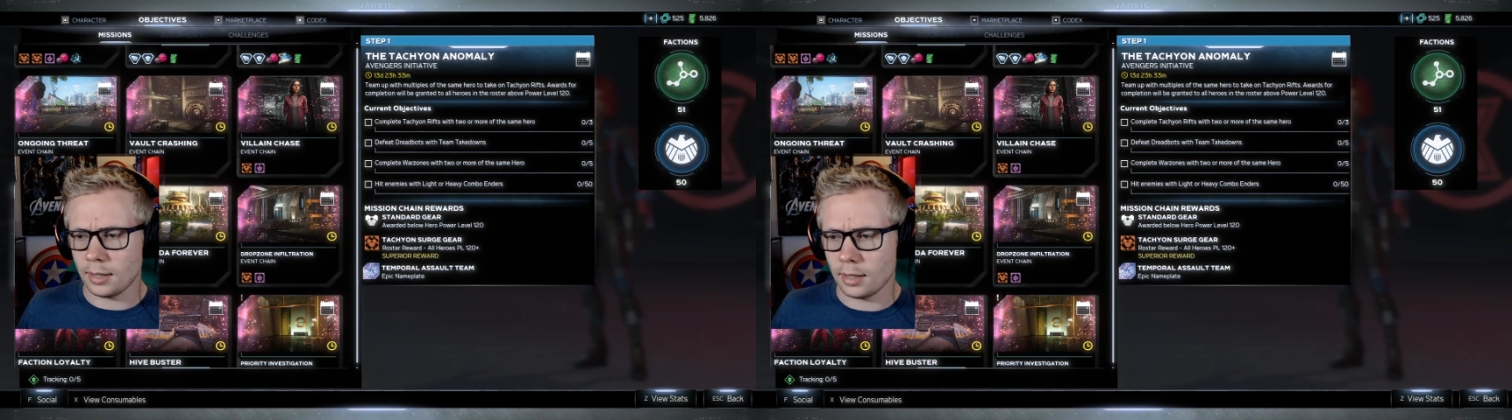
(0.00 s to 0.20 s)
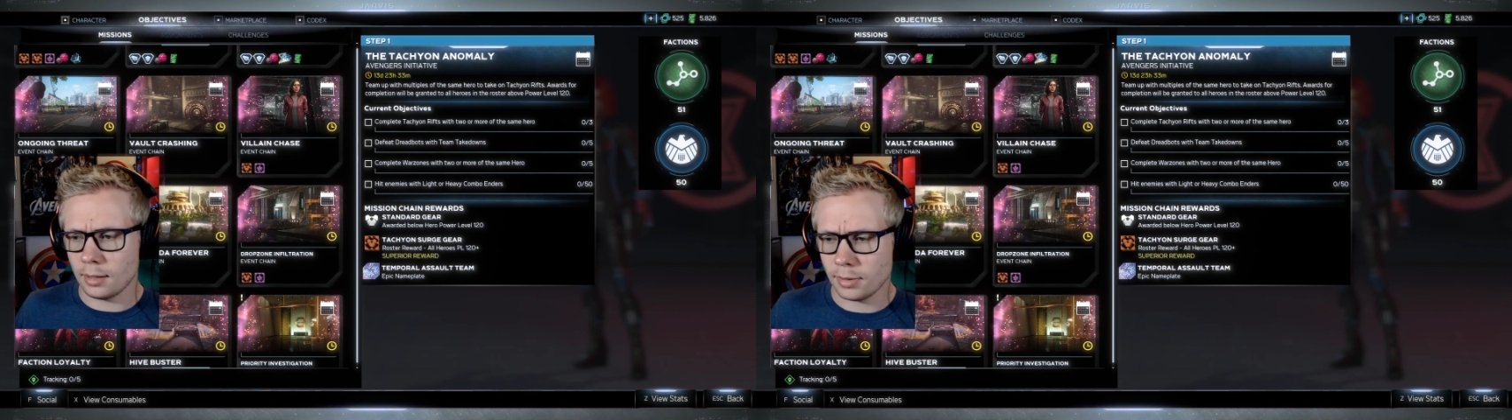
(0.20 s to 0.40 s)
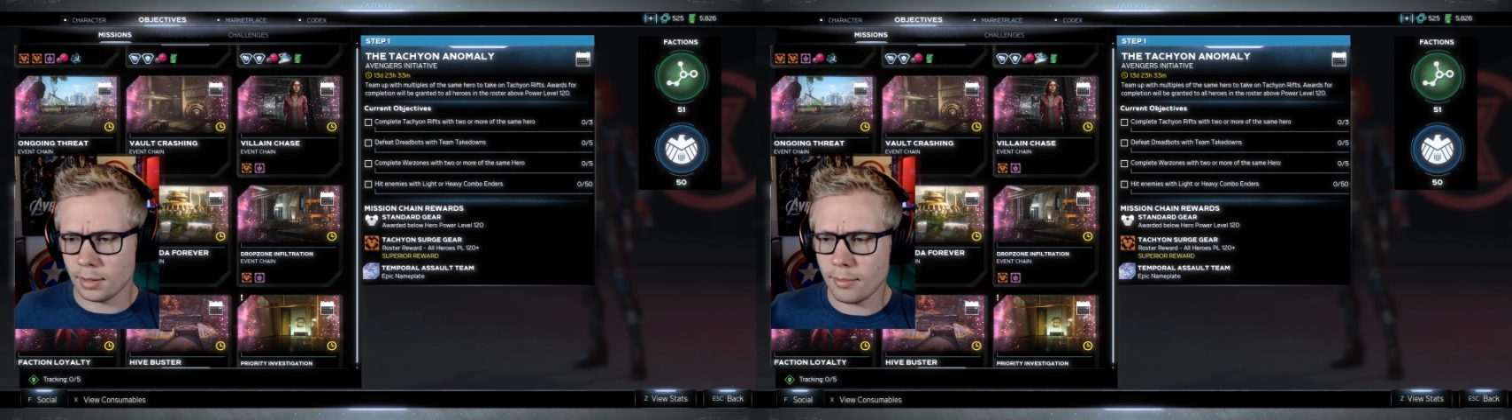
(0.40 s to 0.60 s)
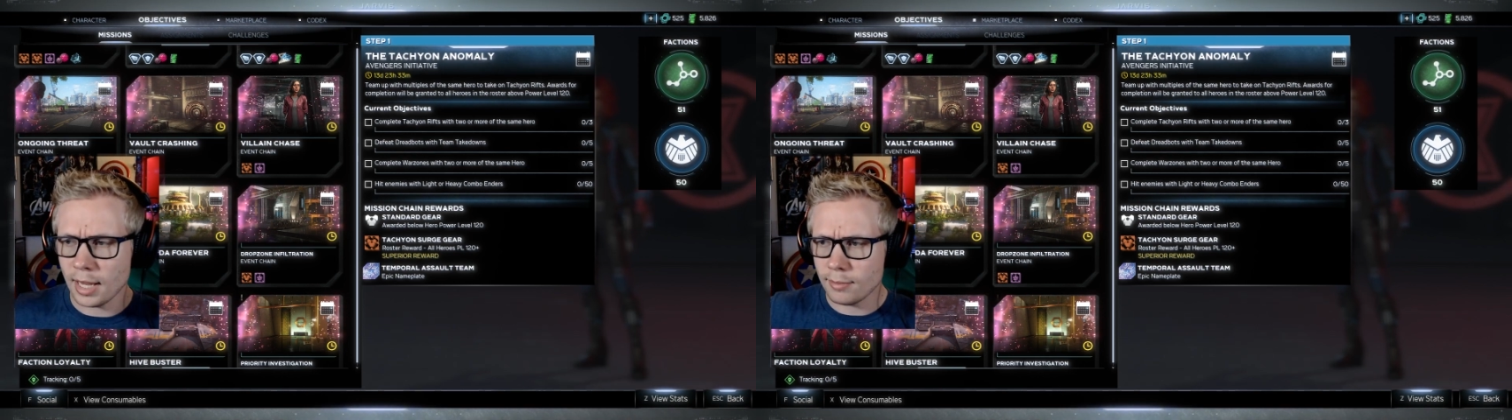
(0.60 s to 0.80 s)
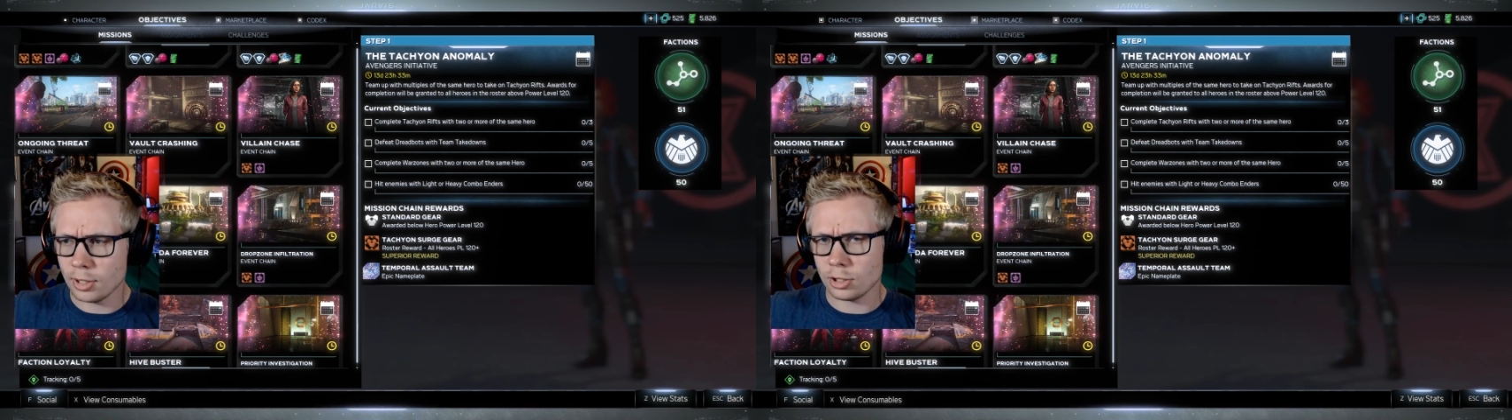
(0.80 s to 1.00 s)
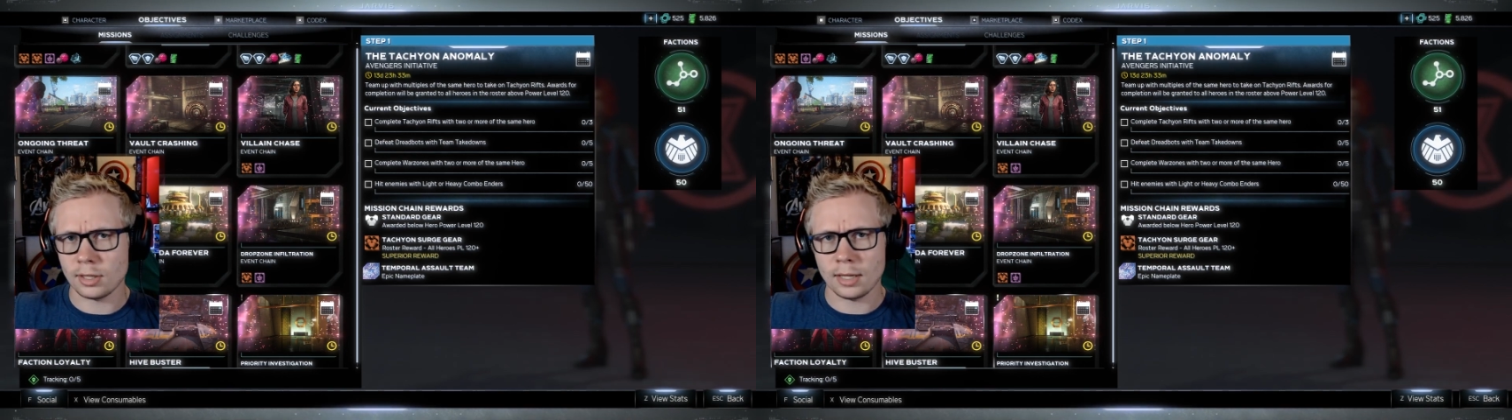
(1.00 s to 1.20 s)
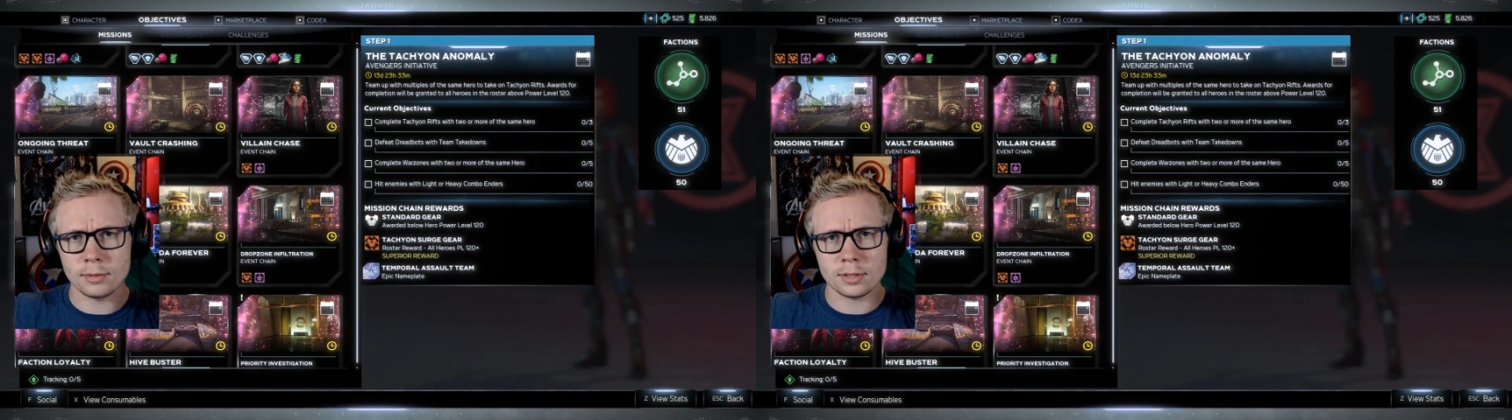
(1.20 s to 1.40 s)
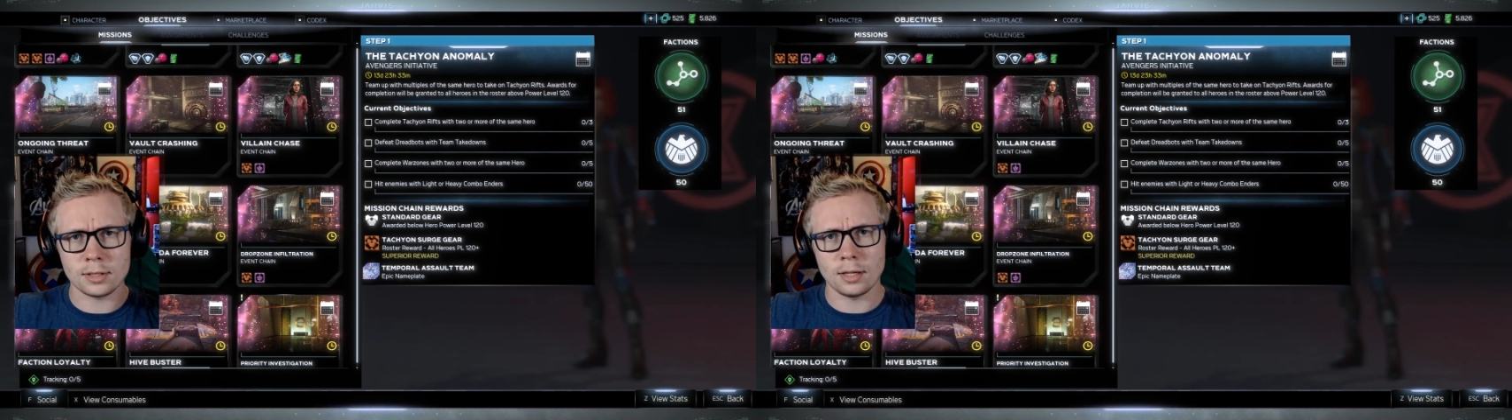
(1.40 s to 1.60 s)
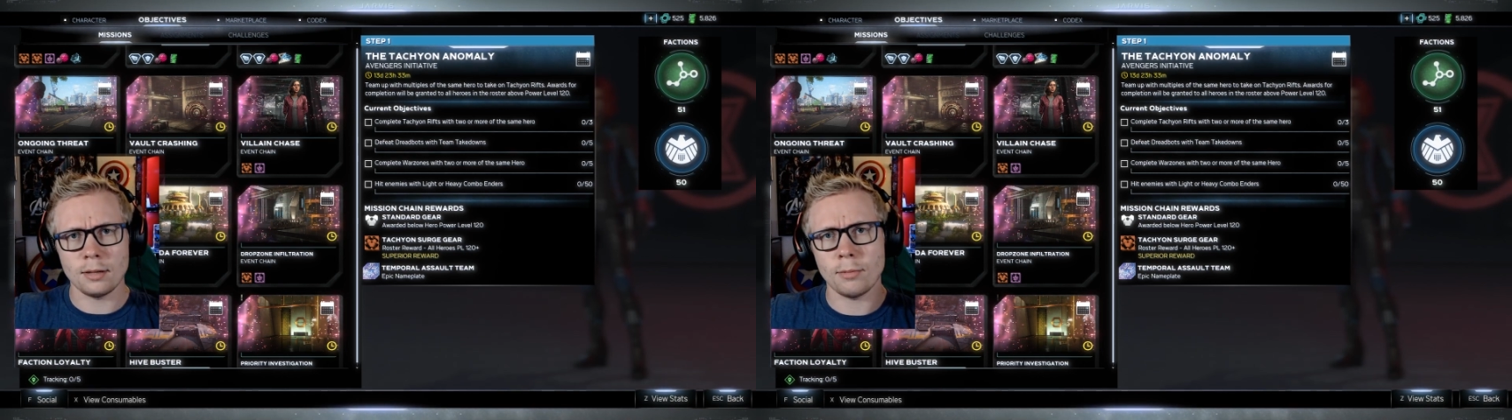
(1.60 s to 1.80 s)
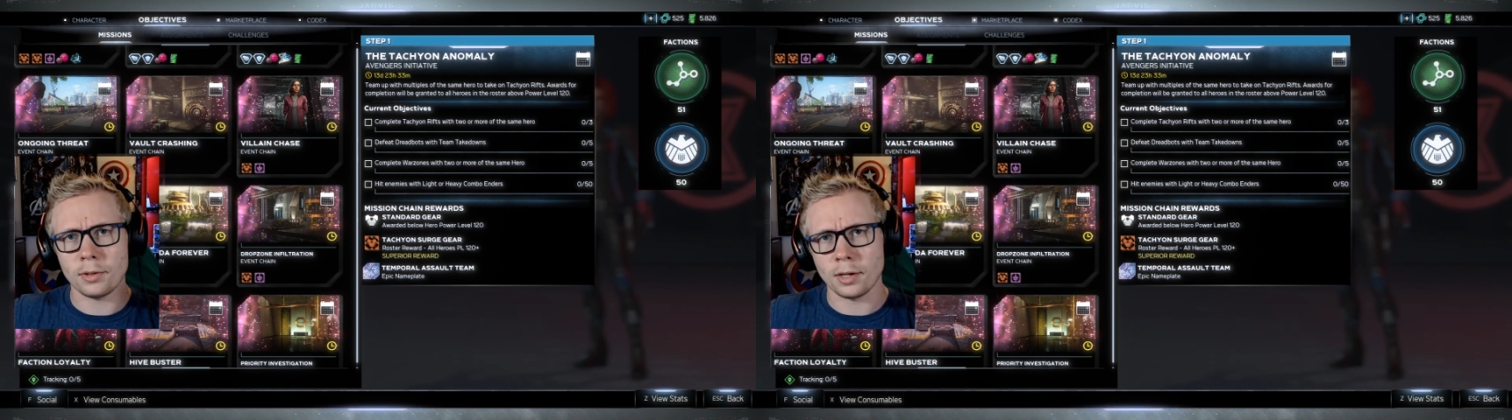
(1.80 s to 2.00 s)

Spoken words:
the main mission that was done with